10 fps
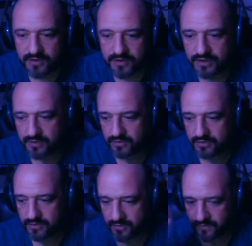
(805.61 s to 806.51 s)
just
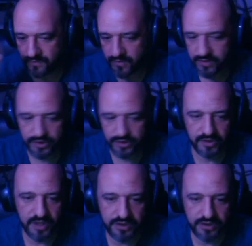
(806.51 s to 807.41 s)
for an
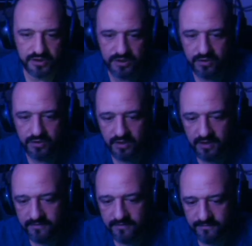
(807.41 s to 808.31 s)
introduction, it's good
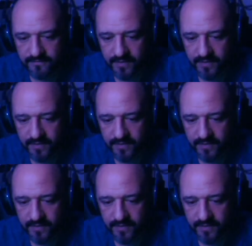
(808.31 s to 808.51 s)
enough.